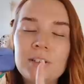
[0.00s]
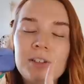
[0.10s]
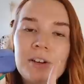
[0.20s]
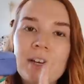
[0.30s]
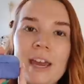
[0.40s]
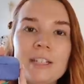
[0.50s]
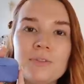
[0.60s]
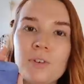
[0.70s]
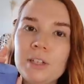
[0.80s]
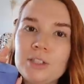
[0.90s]
Your case
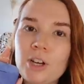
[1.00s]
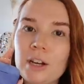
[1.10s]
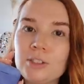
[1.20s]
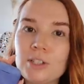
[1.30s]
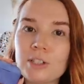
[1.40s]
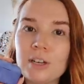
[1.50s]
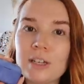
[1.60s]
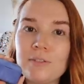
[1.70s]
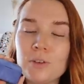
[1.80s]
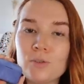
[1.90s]
fully charged is gonna
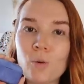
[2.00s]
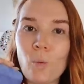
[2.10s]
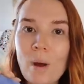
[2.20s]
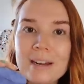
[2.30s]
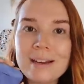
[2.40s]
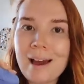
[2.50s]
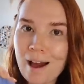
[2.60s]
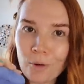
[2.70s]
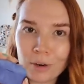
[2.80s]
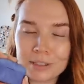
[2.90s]
give you 20
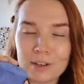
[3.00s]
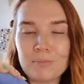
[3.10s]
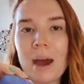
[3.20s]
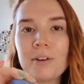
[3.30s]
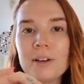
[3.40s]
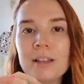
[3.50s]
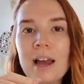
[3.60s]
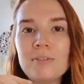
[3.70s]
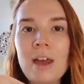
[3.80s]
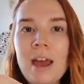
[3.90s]
hours of battery
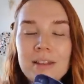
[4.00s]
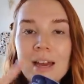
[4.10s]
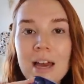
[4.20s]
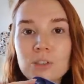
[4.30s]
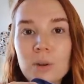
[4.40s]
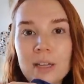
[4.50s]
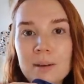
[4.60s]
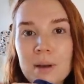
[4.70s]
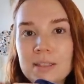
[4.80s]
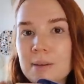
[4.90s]
life, and the actual
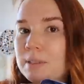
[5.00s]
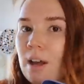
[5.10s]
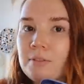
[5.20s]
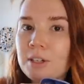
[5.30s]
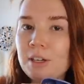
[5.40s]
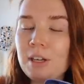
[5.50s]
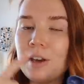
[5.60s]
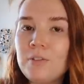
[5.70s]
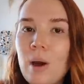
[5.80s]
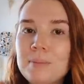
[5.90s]
Link Buds themselves are gonna
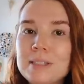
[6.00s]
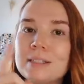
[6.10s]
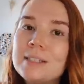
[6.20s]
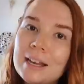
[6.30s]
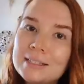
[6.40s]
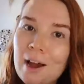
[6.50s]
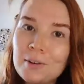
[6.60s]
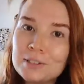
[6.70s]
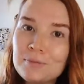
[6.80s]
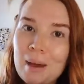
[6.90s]
give you up to 6
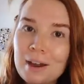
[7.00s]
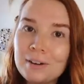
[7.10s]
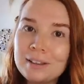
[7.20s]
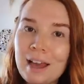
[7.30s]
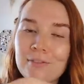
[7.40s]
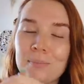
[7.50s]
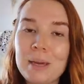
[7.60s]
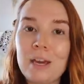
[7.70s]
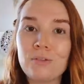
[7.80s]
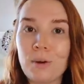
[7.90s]
hours of battery life
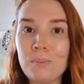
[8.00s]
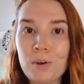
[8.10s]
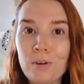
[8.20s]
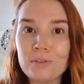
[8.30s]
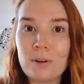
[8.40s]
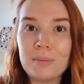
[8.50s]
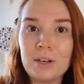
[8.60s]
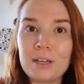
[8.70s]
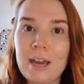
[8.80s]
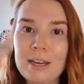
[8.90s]
being removed from
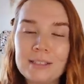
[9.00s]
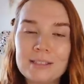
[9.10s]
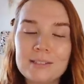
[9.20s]
their case.